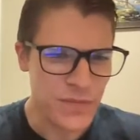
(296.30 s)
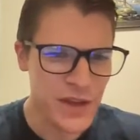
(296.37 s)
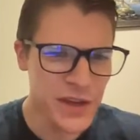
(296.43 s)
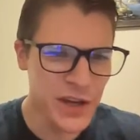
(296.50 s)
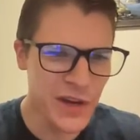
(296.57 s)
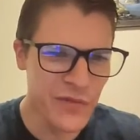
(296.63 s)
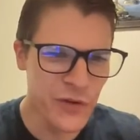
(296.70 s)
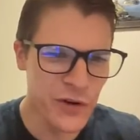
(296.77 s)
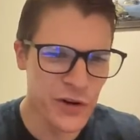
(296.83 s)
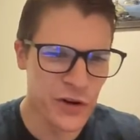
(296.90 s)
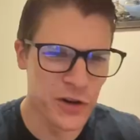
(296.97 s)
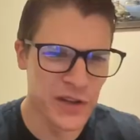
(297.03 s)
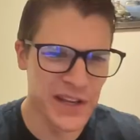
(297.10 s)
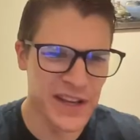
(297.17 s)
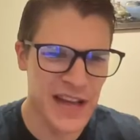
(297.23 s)
you go for an
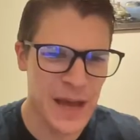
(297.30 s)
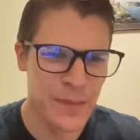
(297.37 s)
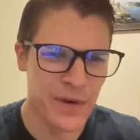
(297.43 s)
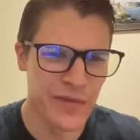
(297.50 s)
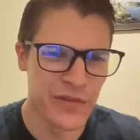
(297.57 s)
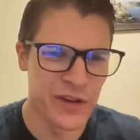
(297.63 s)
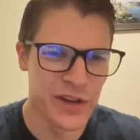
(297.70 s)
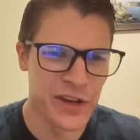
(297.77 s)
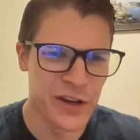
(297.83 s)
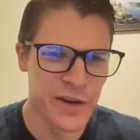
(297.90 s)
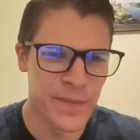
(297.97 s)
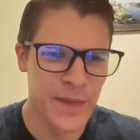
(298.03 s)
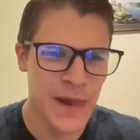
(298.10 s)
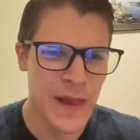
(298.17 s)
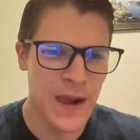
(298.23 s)
early cap over
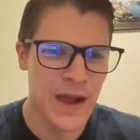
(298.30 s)
here,